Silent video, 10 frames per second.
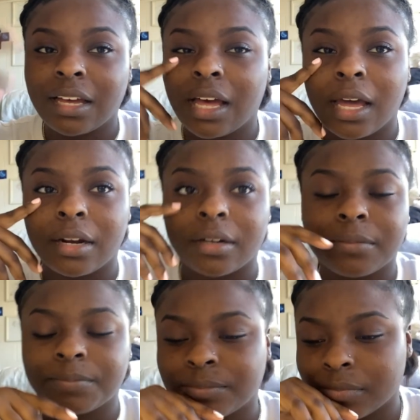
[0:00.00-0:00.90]
I don't know.
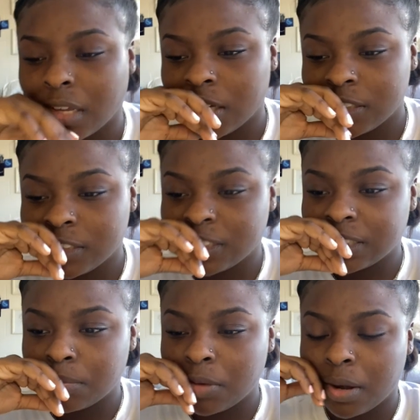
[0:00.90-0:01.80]
I just,
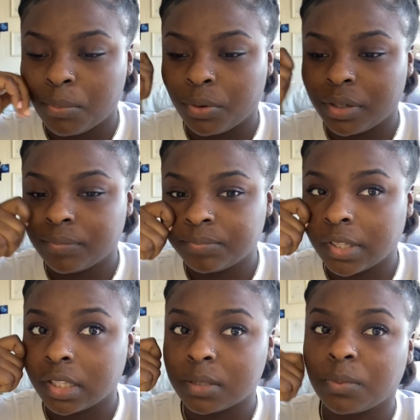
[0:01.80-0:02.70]
I'm kind of bored
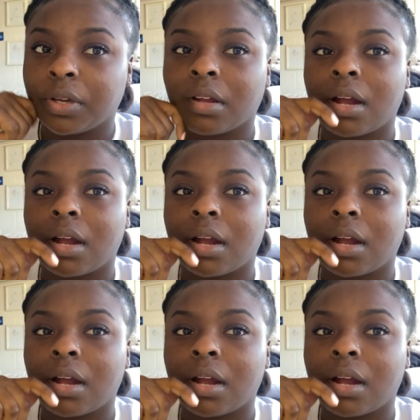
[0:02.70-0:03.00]
at this point.